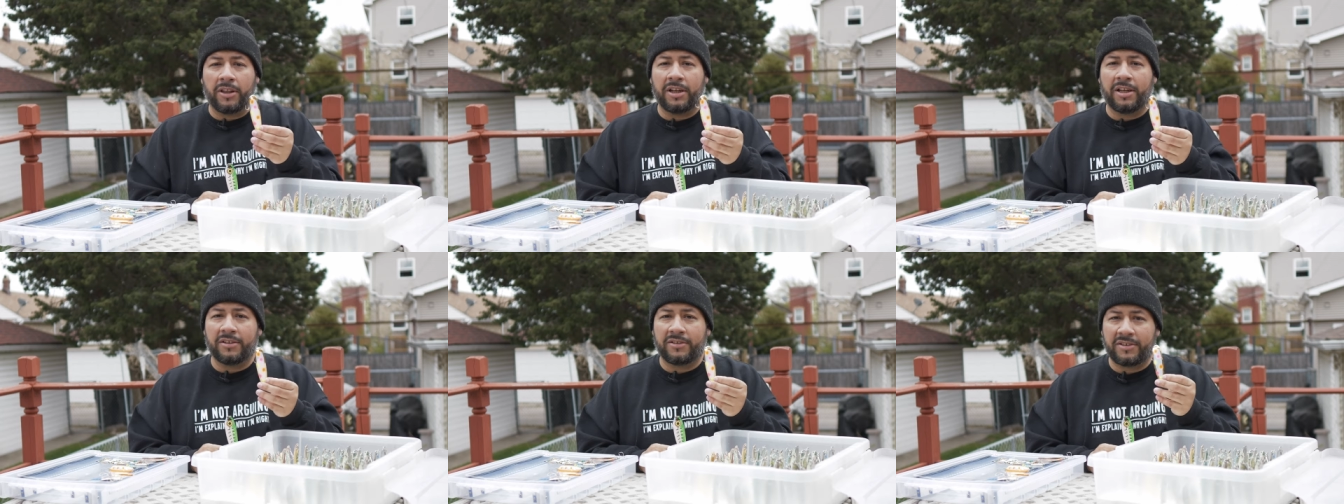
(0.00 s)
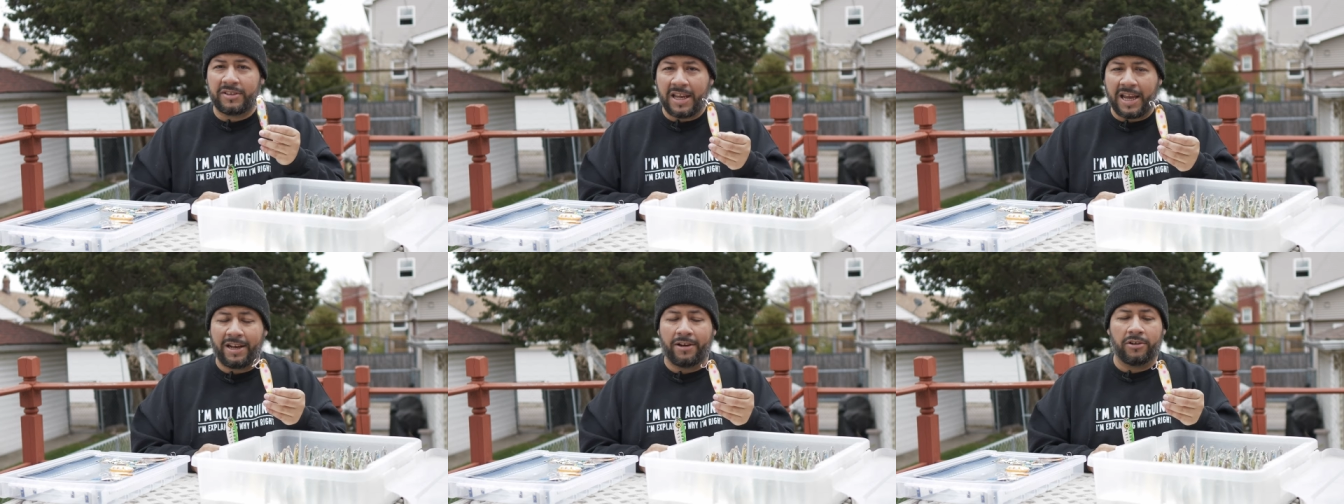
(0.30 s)
than a
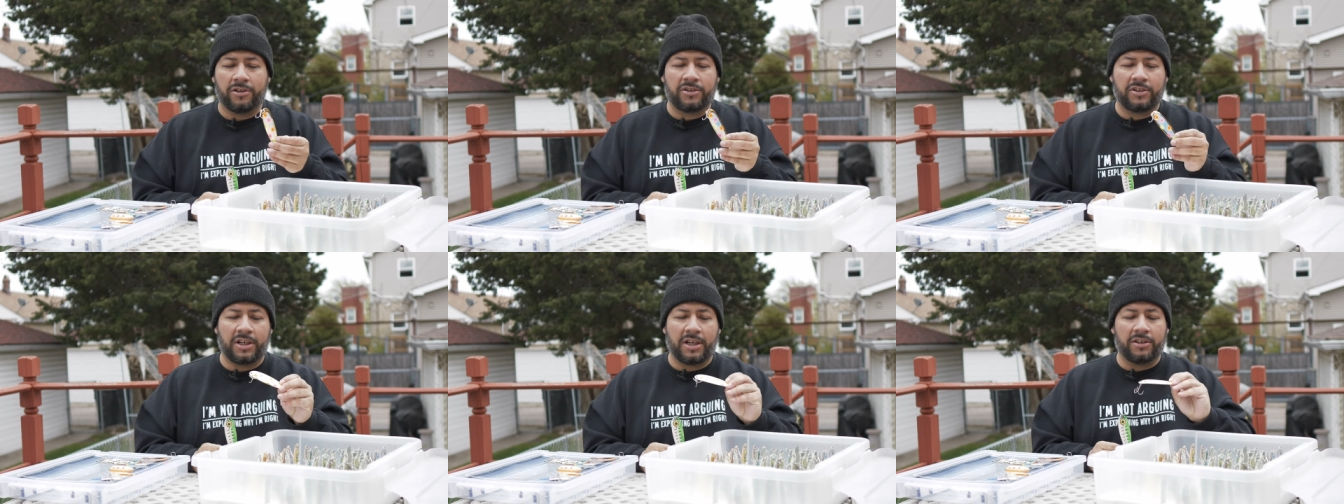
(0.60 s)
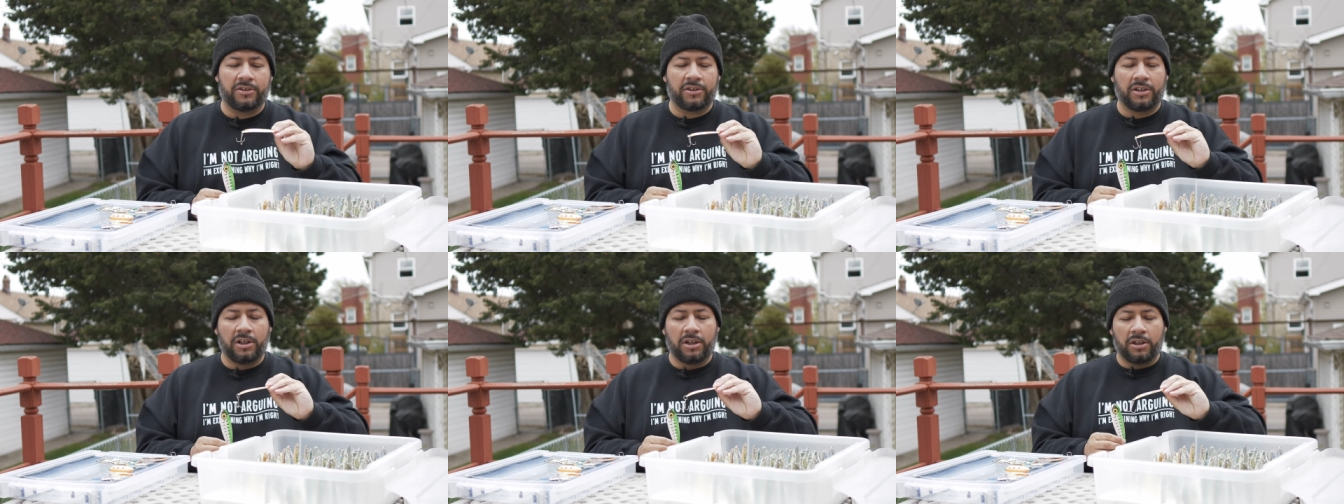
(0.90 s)
standard
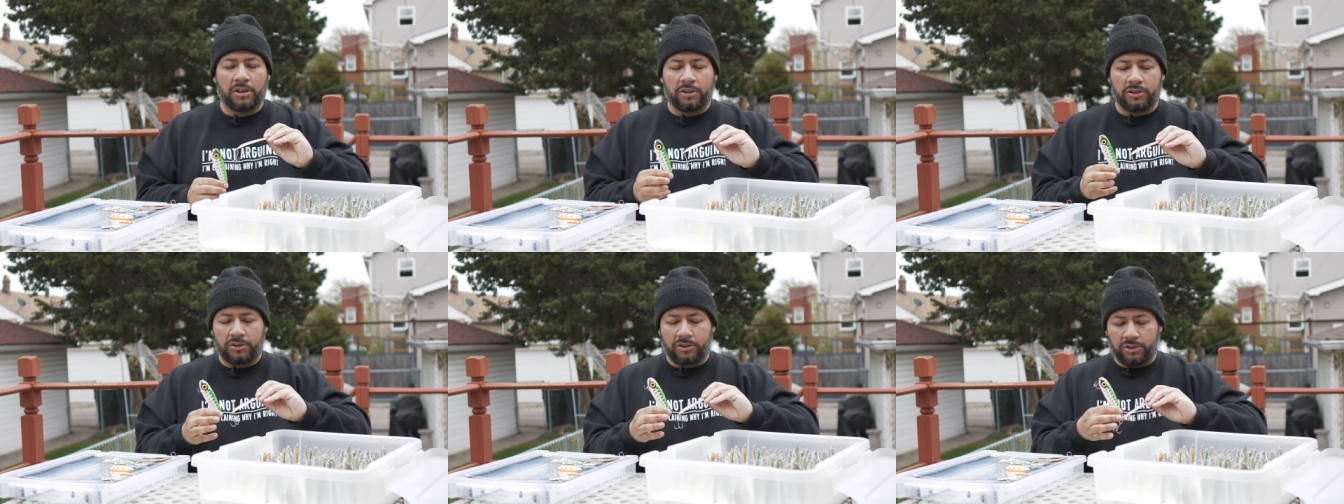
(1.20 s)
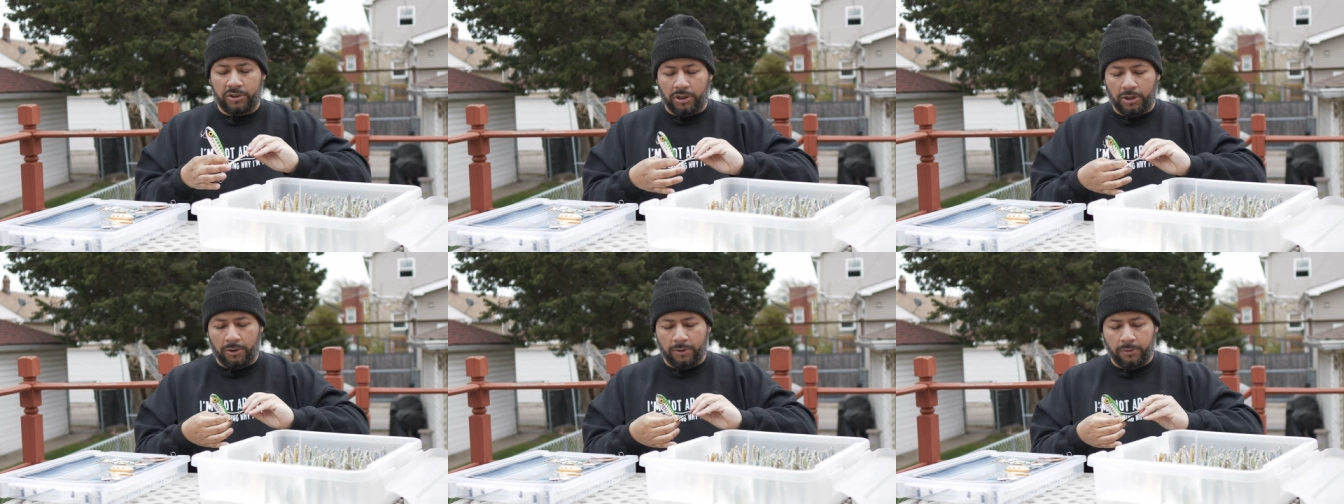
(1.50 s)
size.
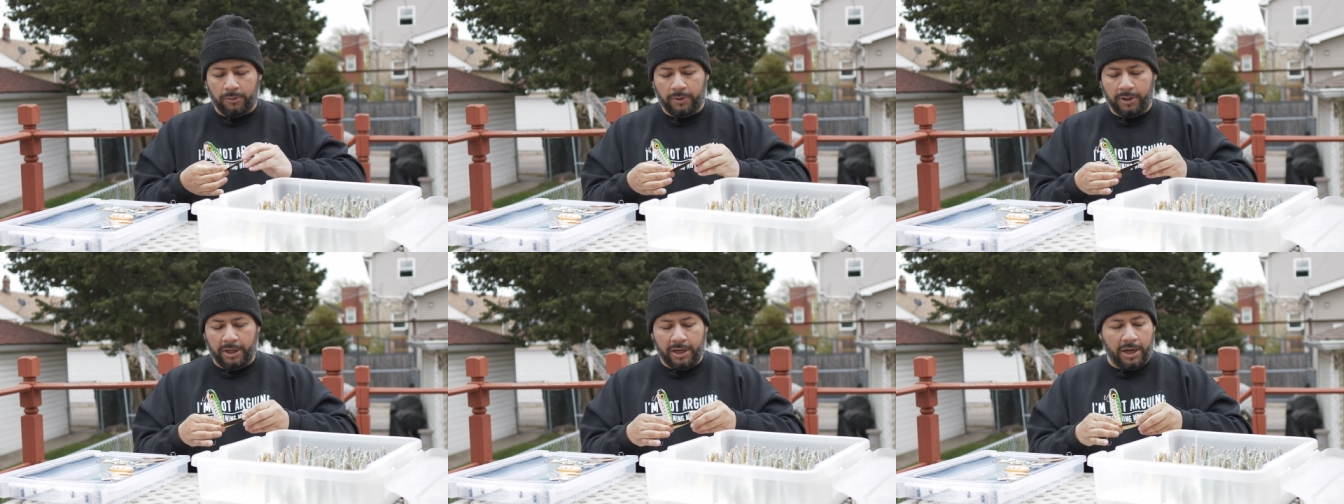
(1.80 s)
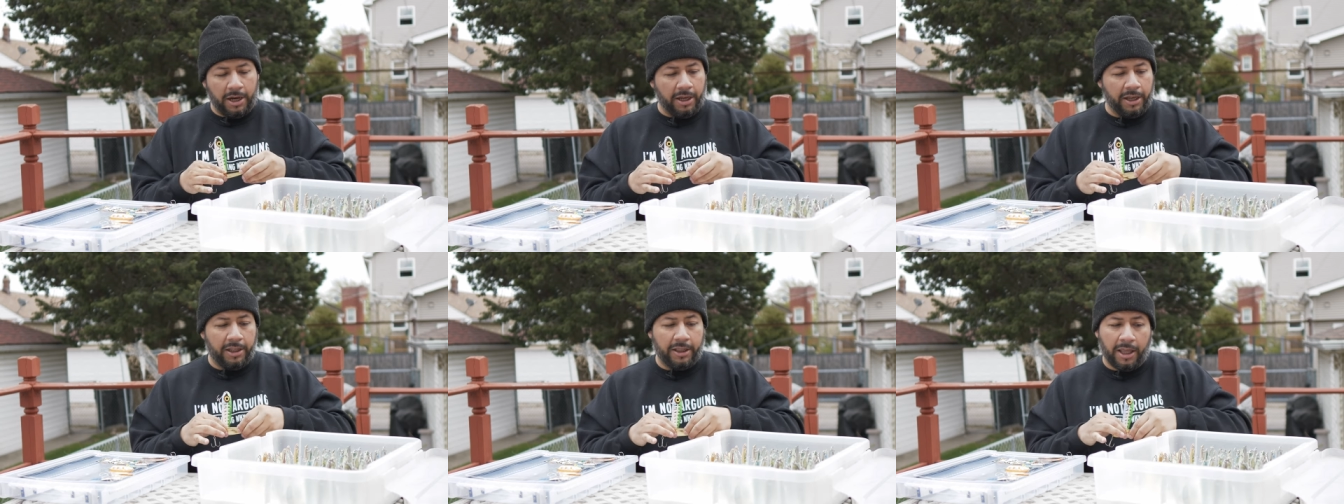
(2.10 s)
So
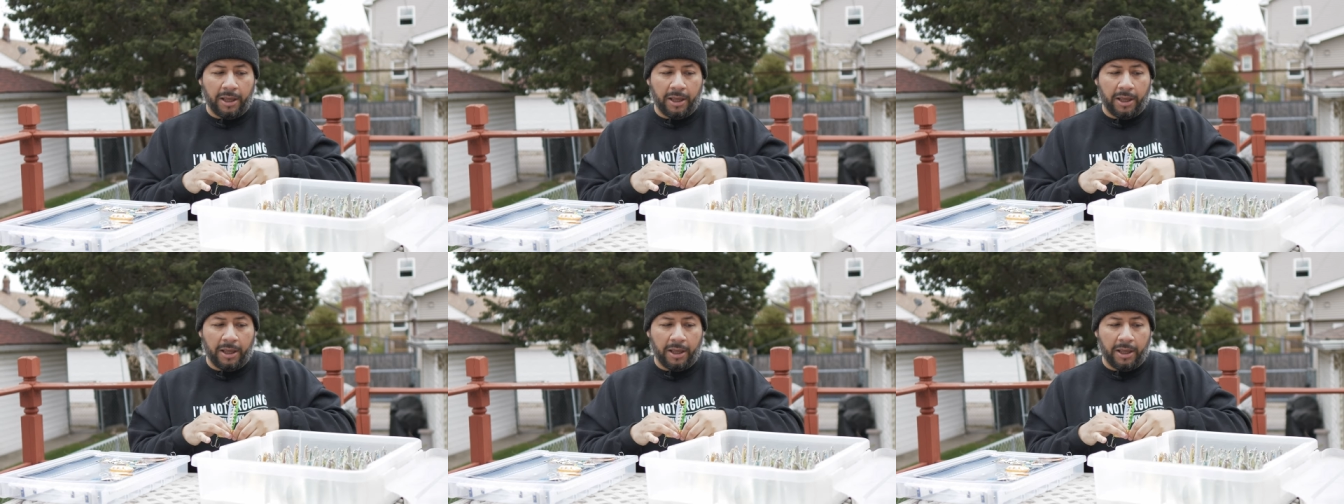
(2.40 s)
uh,